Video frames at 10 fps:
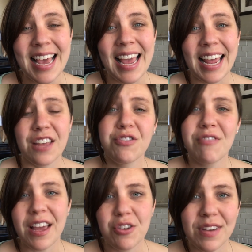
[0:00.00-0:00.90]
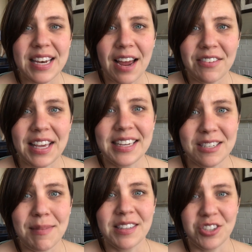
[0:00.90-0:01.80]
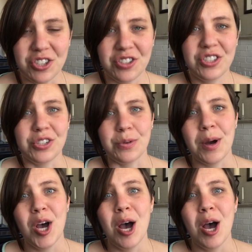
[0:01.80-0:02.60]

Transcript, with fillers: And through that, you can navigate to messages too.